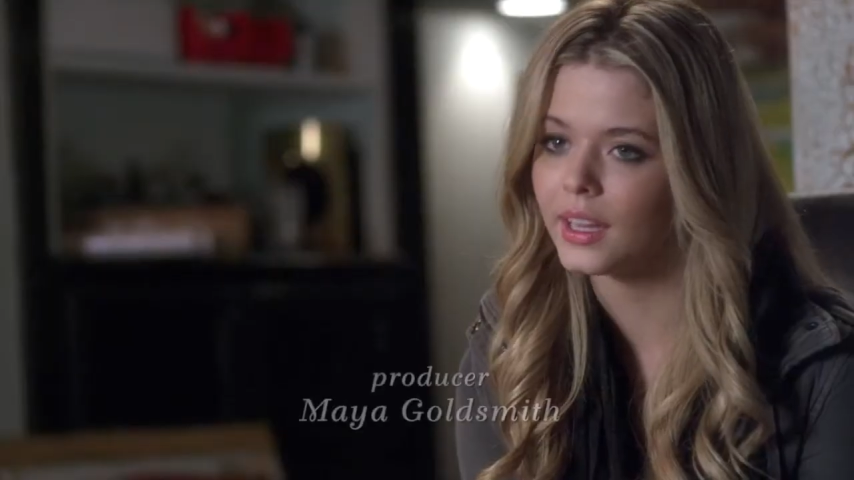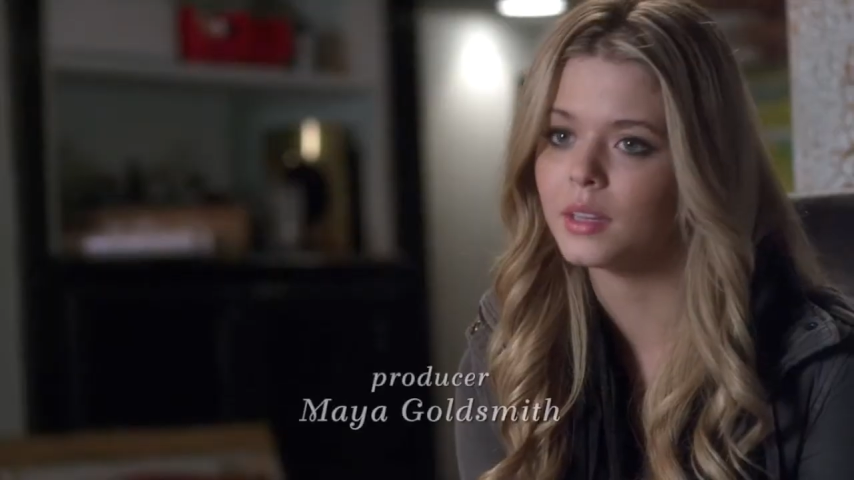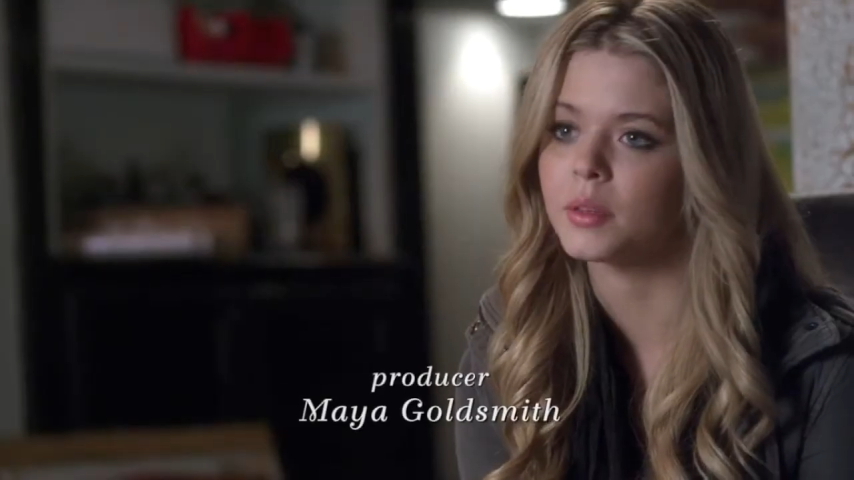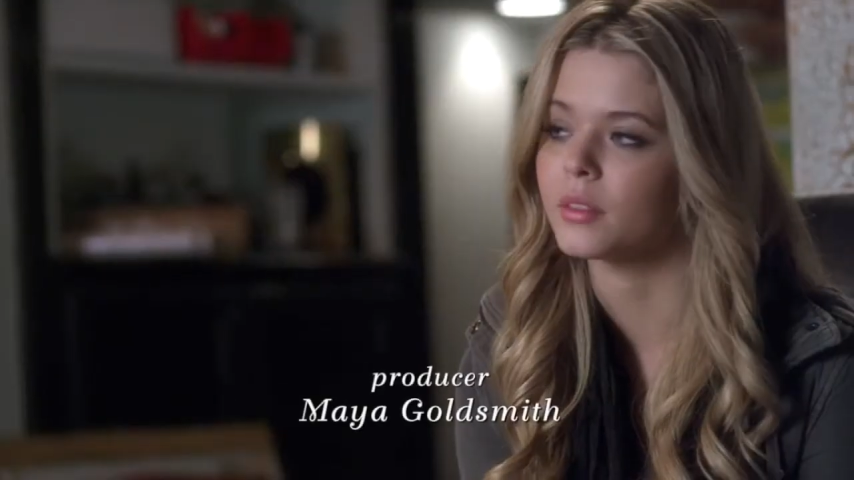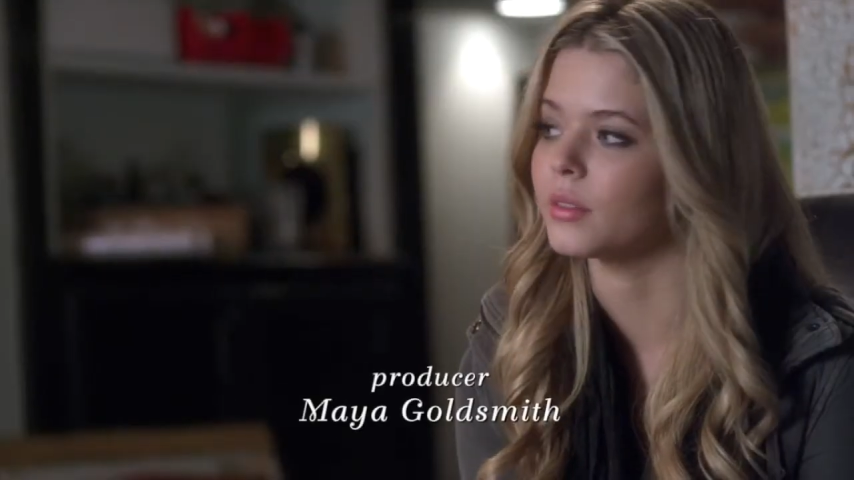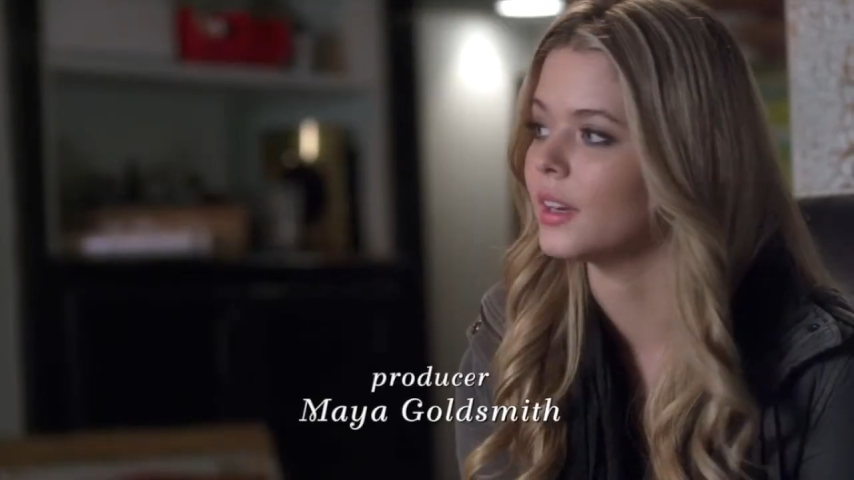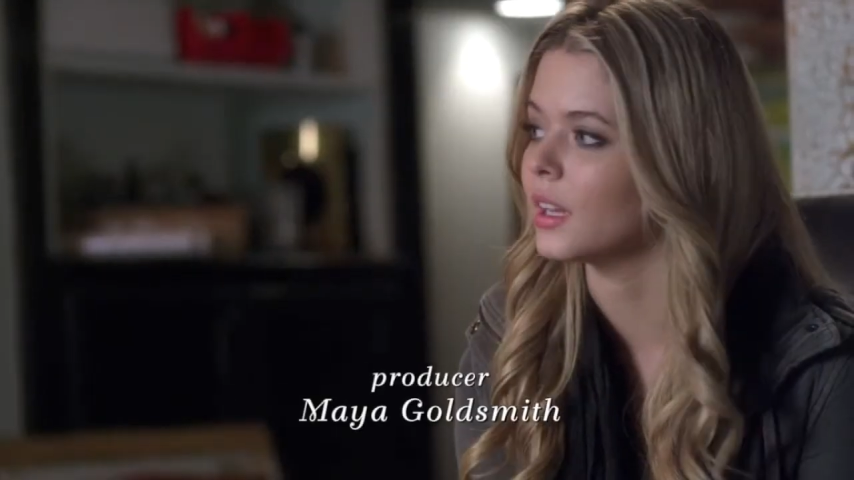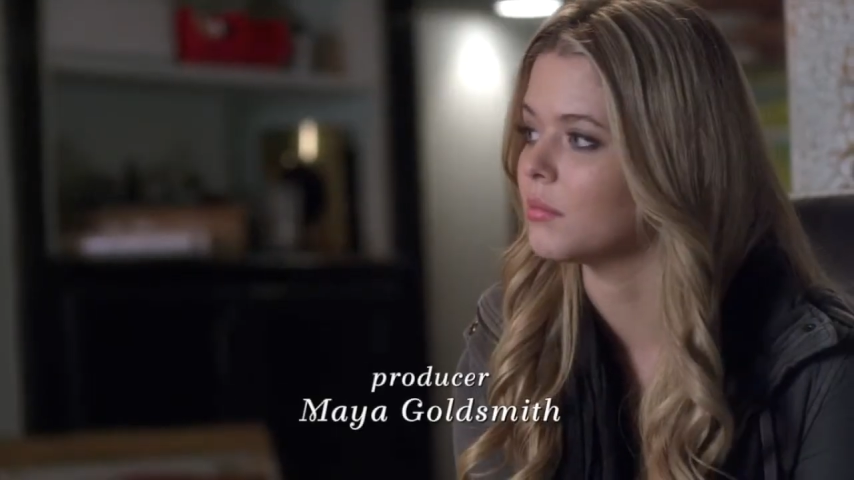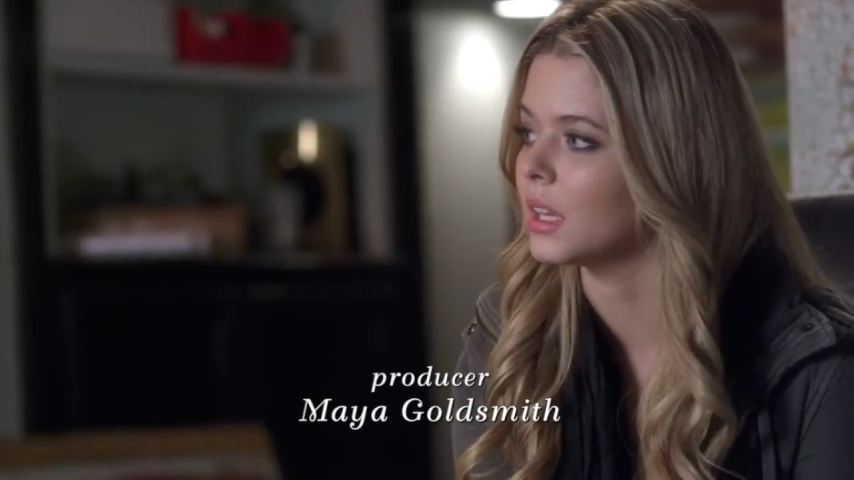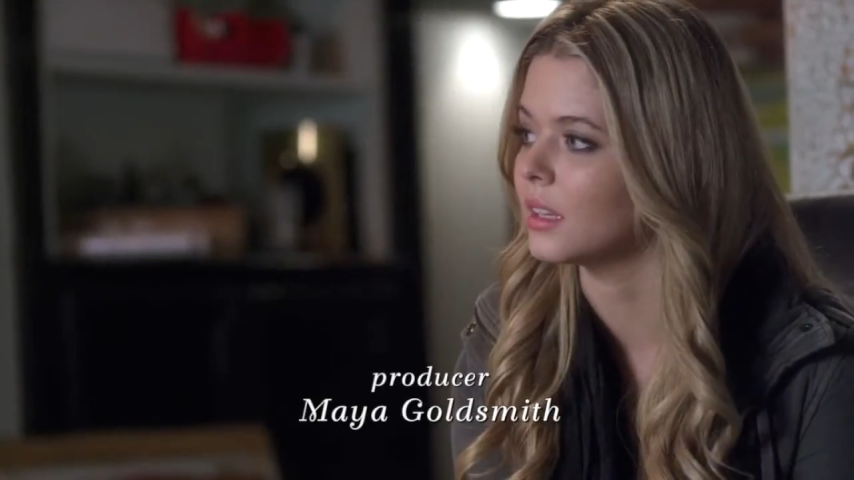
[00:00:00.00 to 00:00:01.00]
A had been
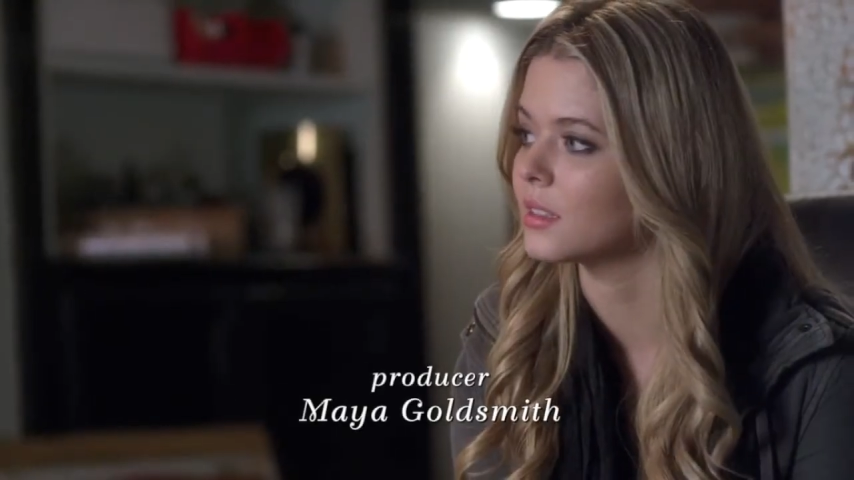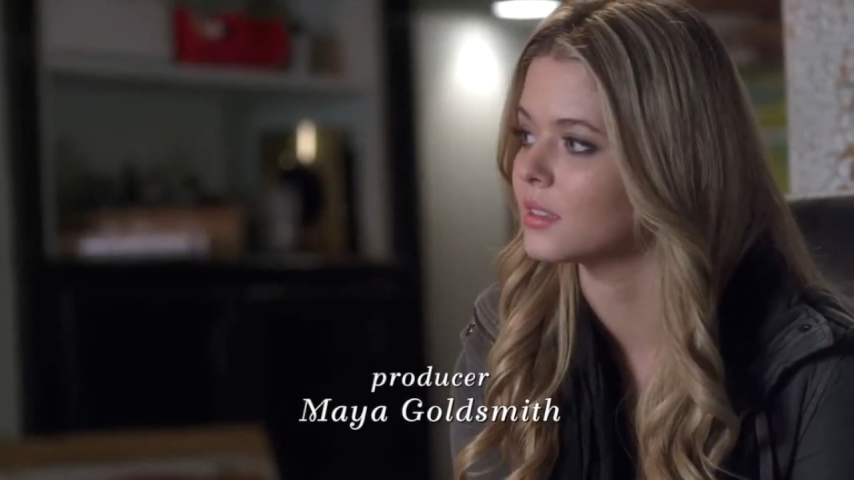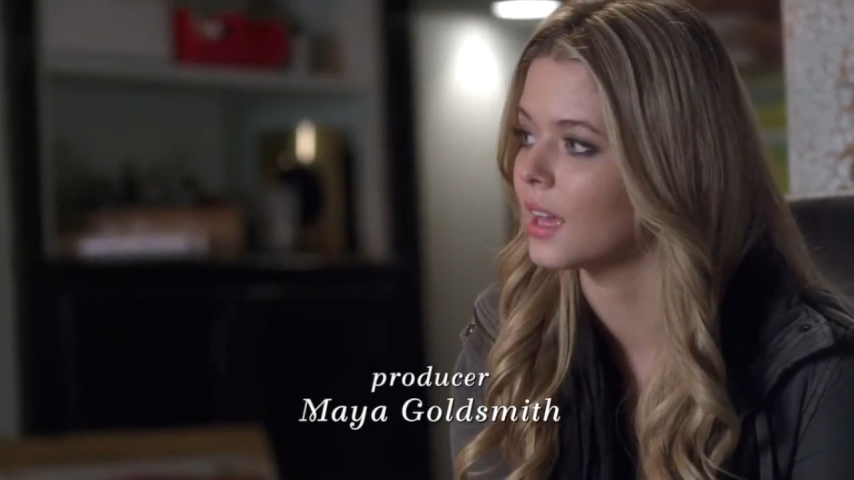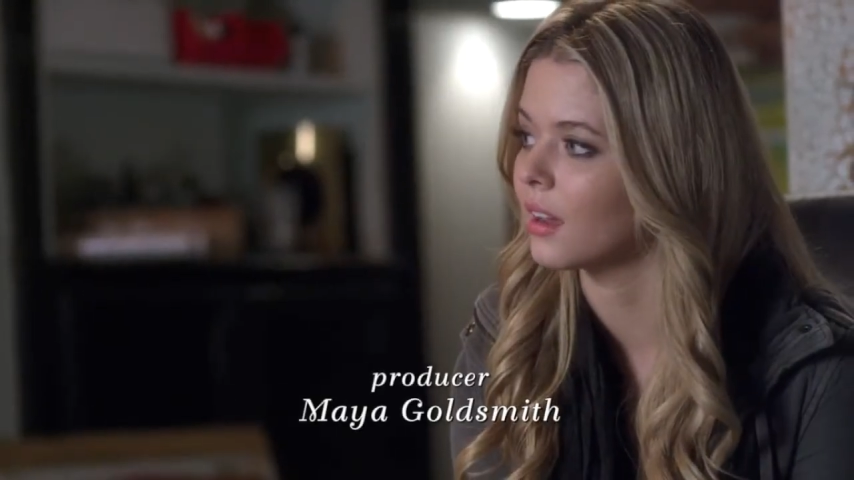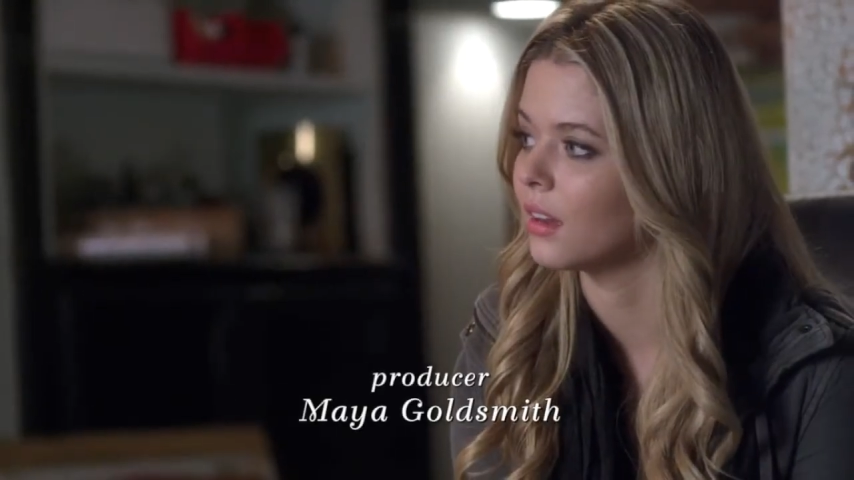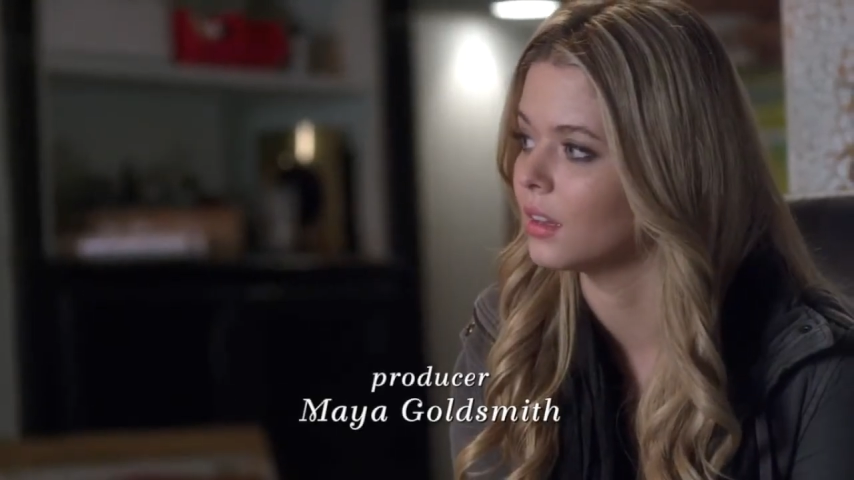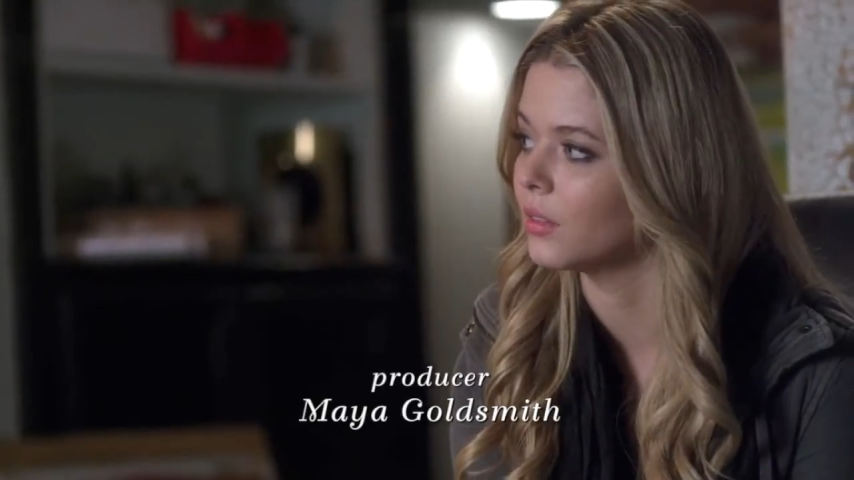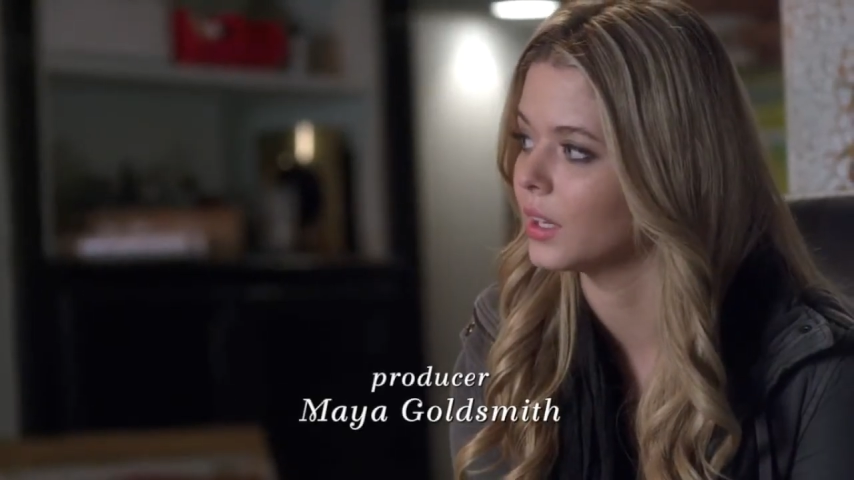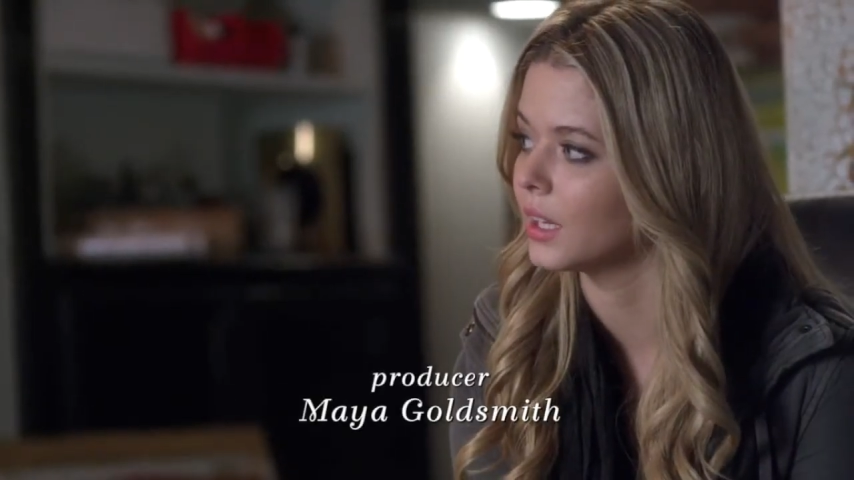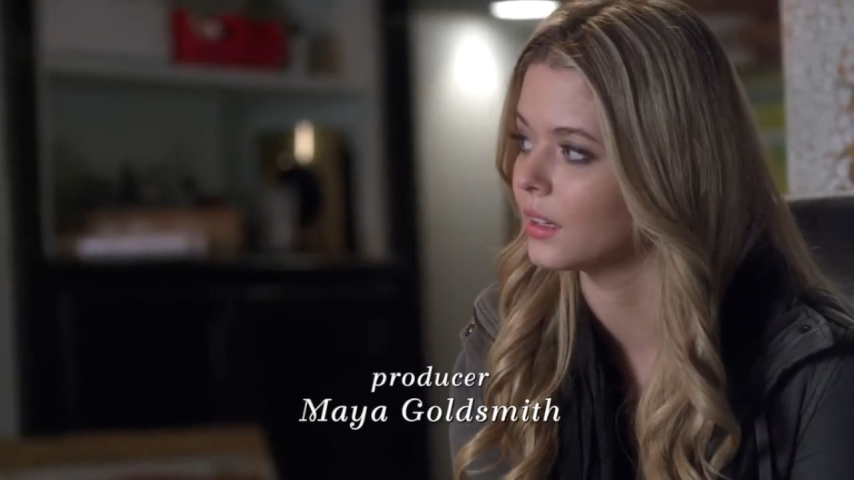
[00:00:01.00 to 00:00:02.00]
threatening me since that
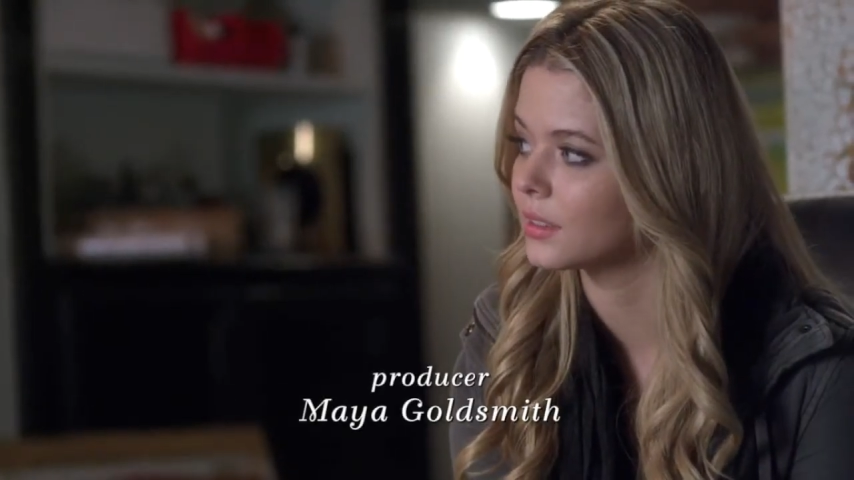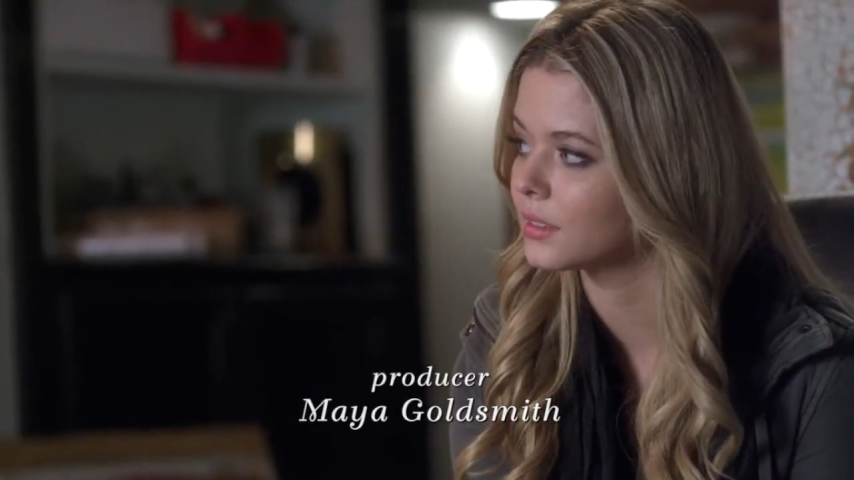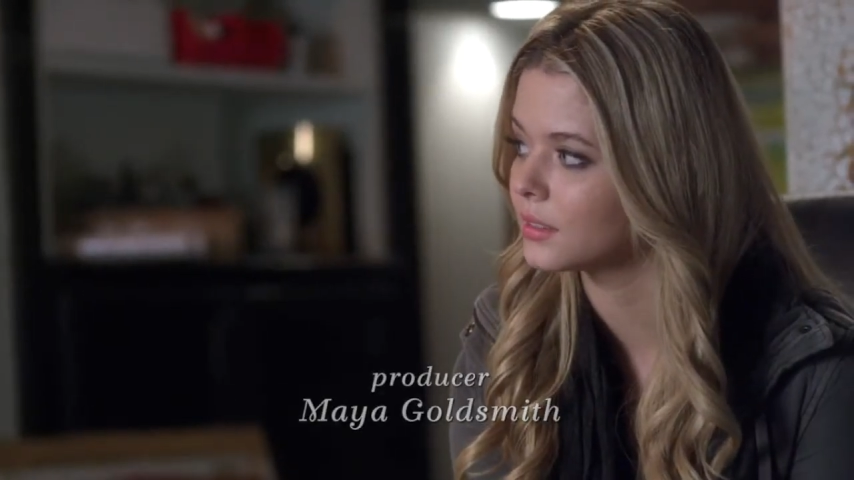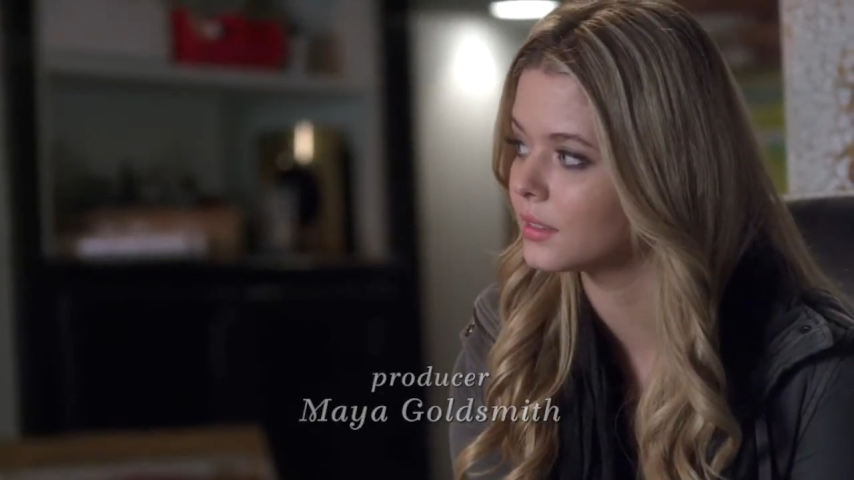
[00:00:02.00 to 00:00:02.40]
Halloween.